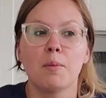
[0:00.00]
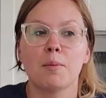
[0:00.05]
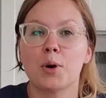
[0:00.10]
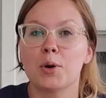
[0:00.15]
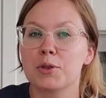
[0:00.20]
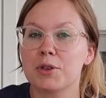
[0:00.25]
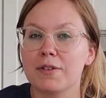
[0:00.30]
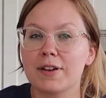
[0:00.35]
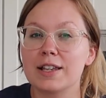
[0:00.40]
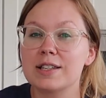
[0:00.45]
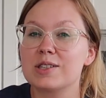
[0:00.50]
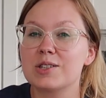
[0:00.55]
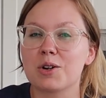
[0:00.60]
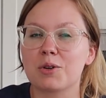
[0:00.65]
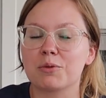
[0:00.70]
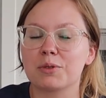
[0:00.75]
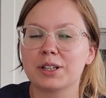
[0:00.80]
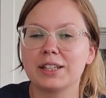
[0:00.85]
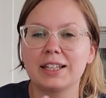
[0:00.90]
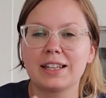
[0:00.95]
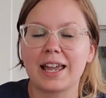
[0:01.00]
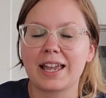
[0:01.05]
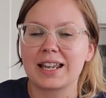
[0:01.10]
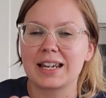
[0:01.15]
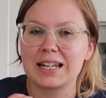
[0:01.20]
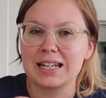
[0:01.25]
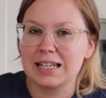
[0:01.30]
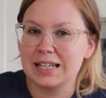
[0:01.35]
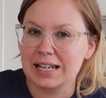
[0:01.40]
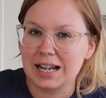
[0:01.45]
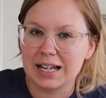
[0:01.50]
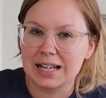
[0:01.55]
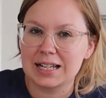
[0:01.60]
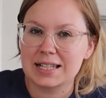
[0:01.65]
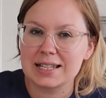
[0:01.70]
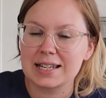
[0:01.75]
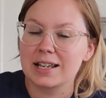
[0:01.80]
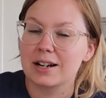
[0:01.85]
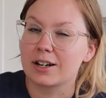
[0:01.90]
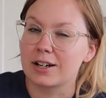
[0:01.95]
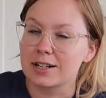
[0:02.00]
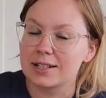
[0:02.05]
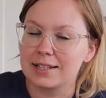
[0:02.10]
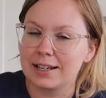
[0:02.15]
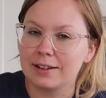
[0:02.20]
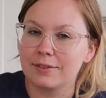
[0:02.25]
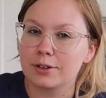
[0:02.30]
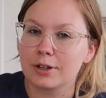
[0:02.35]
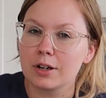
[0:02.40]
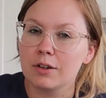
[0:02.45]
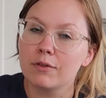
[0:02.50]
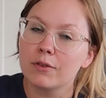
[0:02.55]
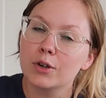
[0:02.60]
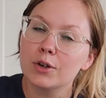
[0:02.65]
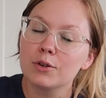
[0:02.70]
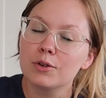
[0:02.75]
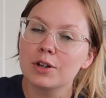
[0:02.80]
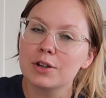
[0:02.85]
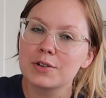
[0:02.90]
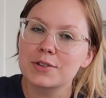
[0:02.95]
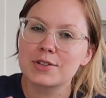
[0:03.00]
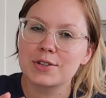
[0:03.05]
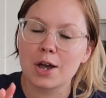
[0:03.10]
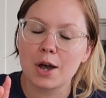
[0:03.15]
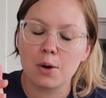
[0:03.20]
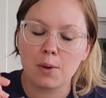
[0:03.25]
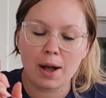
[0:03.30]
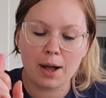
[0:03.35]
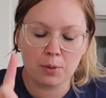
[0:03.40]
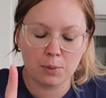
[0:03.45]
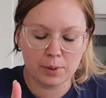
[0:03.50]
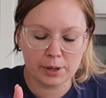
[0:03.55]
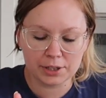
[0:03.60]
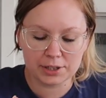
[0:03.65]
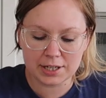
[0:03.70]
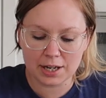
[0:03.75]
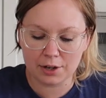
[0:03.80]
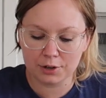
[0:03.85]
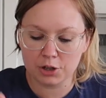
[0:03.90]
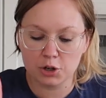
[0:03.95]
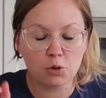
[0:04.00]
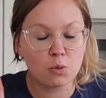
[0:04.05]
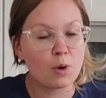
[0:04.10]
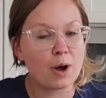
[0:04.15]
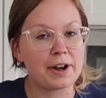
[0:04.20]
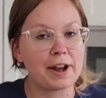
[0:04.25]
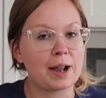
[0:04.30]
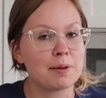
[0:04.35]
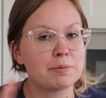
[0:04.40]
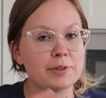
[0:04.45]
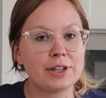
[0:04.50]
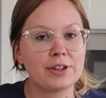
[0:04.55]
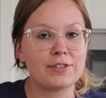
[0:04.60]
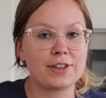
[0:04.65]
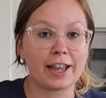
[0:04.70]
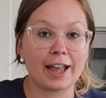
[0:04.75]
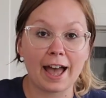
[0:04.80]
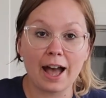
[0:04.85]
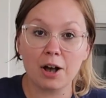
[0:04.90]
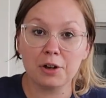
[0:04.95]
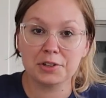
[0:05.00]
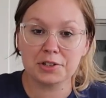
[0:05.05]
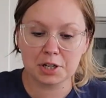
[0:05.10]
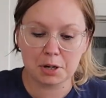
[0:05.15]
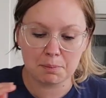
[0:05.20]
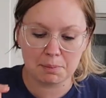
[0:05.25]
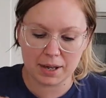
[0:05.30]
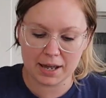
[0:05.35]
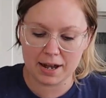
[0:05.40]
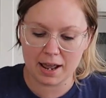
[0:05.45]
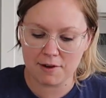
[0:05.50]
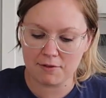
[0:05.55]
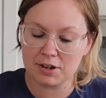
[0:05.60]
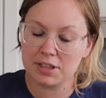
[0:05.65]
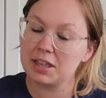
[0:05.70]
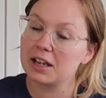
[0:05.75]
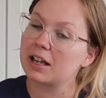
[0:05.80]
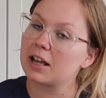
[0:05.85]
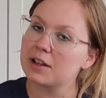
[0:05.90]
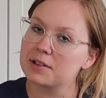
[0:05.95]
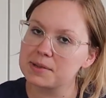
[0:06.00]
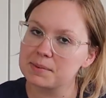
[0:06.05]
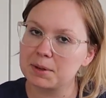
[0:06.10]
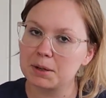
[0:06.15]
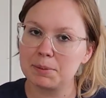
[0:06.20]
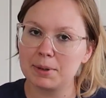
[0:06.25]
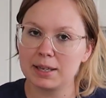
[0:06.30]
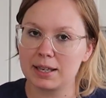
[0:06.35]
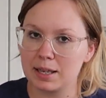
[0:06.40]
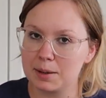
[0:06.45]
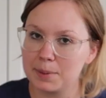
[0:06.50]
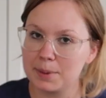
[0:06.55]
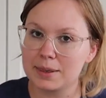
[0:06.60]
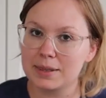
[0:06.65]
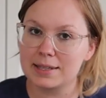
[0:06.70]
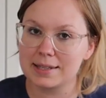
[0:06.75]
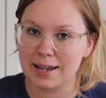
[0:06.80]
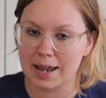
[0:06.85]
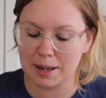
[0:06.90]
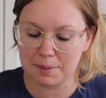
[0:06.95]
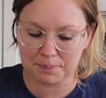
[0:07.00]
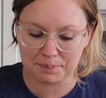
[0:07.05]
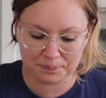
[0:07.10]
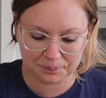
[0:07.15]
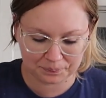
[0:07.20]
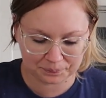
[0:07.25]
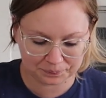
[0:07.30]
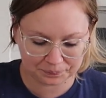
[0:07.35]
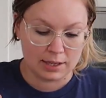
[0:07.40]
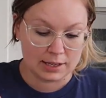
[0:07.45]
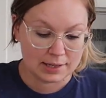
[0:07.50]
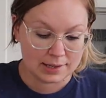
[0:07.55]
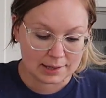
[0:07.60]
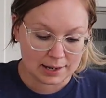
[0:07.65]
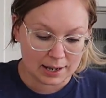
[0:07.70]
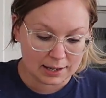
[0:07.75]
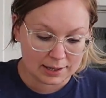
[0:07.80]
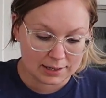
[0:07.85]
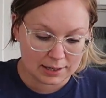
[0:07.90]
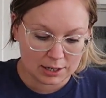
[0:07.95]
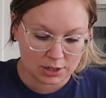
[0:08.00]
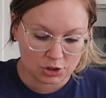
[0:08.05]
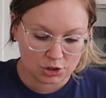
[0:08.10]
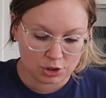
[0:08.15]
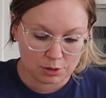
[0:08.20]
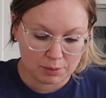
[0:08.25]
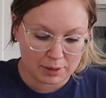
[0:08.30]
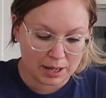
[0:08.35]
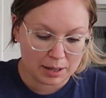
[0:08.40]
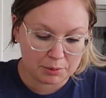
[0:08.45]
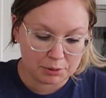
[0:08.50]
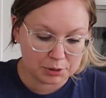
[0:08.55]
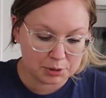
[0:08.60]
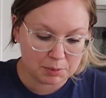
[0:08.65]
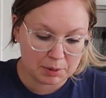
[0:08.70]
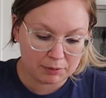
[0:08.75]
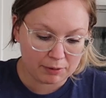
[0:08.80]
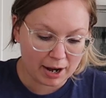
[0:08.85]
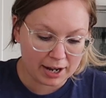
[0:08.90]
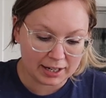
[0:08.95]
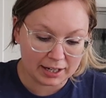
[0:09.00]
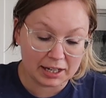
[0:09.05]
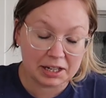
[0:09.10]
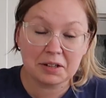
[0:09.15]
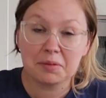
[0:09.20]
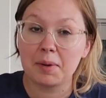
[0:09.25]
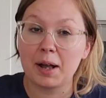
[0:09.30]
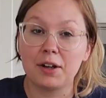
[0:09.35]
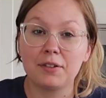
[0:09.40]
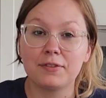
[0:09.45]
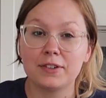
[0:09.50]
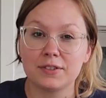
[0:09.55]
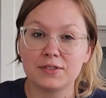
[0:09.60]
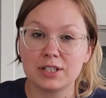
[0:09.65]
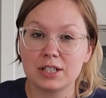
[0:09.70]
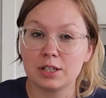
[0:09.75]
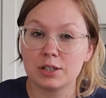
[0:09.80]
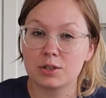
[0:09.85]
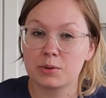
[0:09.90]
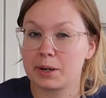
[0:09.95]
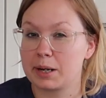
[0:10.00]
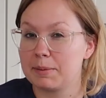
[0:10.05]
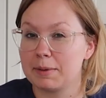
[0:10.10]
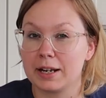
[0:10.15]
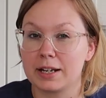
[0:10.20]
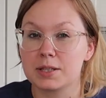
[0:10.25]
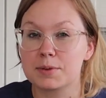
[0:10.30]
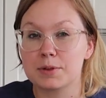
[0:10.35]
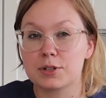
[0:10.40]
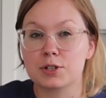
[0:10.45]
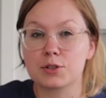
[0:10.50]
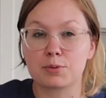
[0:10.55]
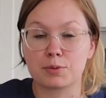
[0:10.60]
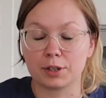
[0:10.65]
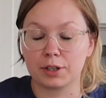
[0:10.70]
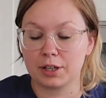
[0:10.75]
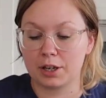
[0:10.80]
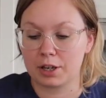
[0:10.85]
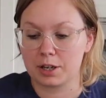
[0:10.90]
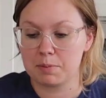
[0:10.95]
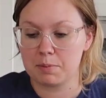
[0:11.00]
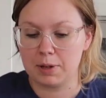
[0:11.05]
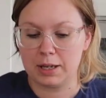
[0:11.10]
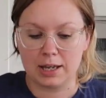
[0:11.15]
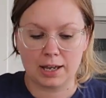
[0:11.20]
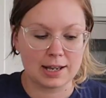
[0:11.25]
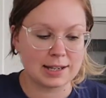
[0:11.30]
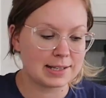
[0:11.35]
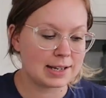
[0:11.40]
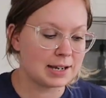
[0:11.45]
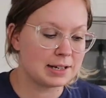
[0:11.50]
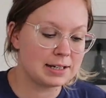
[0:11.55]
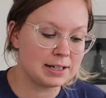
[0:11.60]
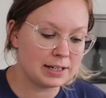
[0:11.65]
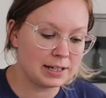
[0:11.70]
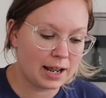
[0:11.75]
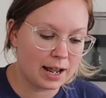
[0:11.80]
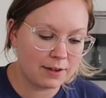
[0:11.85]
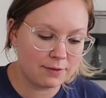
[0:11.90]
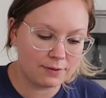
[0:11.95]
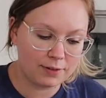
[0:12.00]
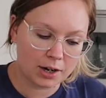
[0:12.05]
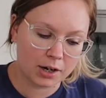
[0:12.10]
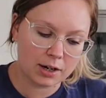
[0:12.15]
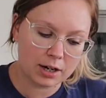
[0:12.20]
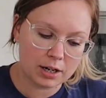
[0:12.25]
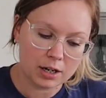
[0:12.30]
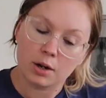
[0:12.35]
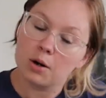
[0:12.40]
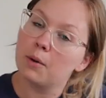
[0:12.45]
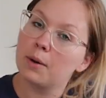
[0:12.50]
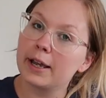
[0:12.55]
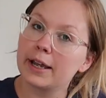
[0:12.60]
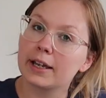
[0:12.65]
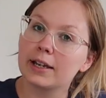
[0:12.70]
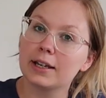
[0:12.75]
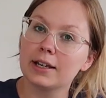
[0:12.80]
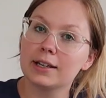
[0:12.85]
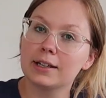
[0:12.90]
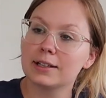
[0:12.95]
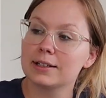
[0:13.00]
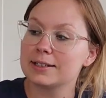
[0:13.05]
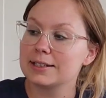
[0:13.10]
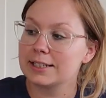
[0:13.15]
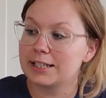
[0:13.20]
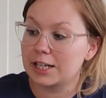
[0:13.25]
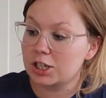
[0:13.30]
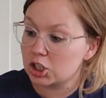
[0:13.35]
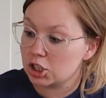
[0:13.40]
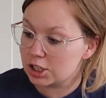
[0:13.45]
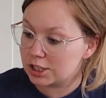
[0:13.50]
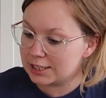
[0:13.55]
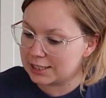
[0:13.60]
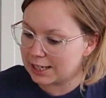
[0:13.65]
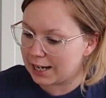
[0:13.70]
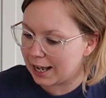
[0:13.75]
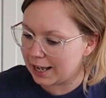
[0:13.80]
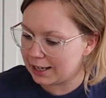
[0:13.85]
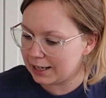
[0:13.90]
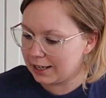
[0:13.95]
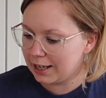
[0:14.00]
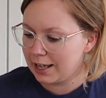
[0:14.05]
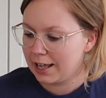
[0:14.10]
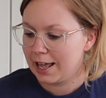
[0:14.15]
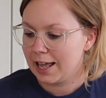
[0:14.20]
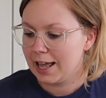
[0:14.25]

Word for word: both of us don't really like nuts in our savory food, so I will tell you what I'm leaving out, but everything else I'm gonna be keeping the same. This says it should be able to be ready in about 15 to 20 minutes, which is really good because I need a very quick dinner today.